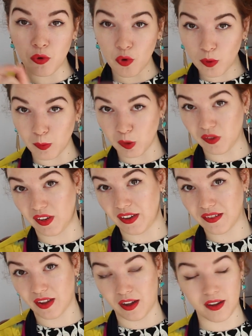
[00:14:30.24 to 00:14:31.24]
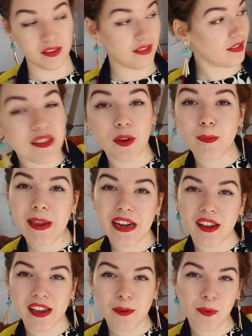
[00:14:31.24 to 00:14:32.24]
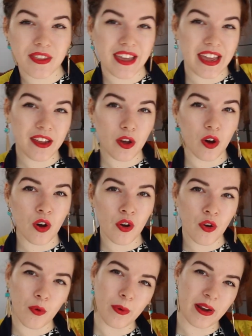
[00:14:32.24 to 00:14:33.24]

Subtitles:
normal sized cars. So a bit like with King Kong or